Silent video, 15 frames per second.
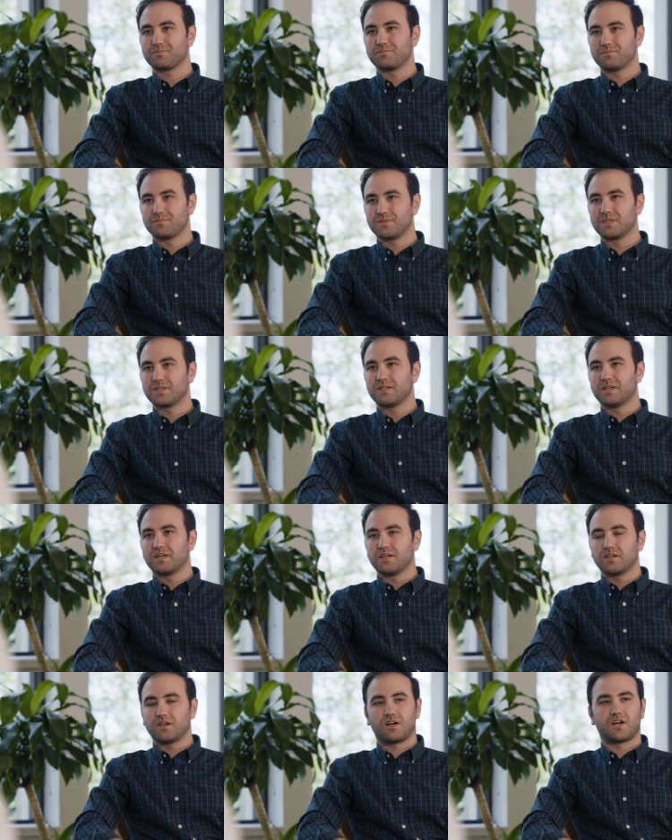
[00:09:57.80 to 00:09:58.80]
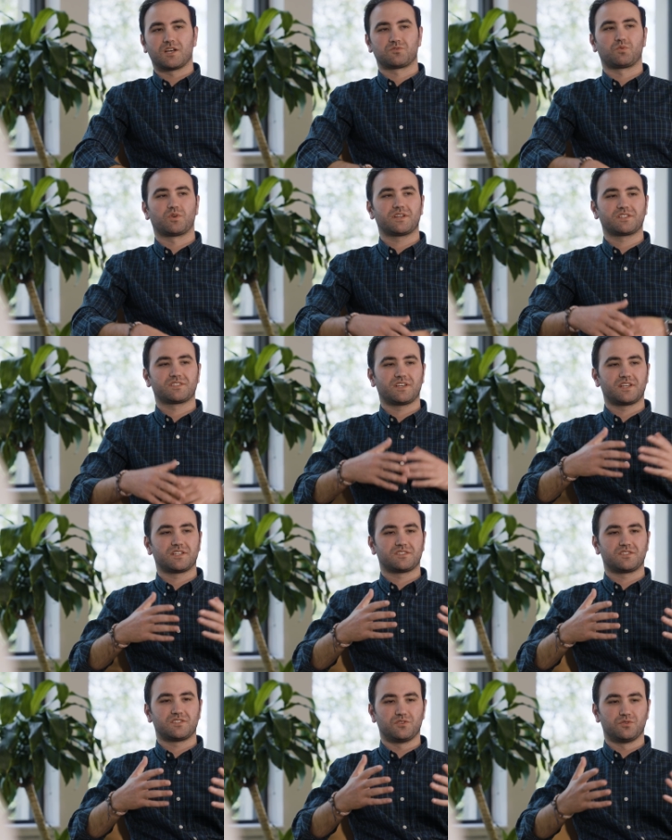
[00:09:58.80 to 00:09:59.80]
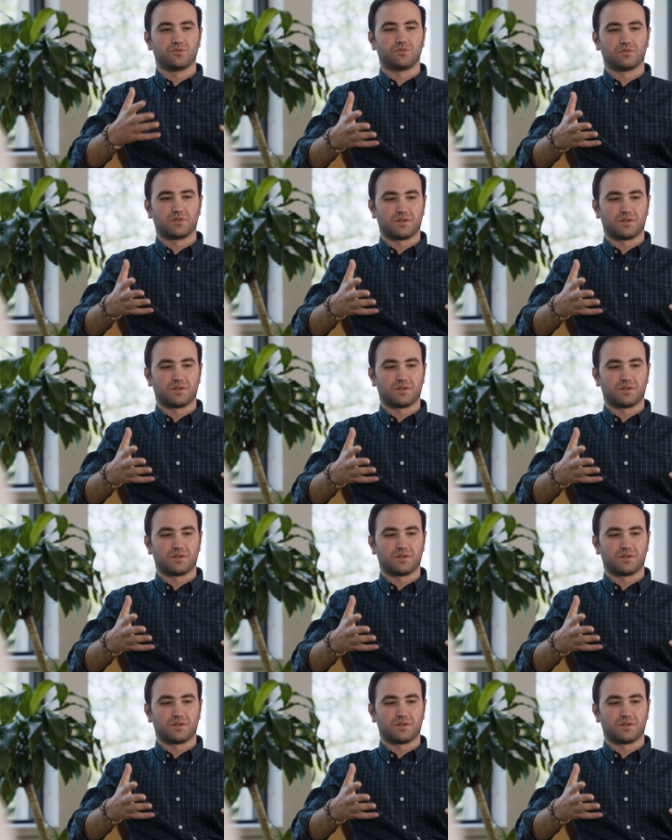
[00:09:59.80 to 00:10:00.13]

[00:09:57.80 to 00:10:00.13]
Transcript: of that. Oz, what excites you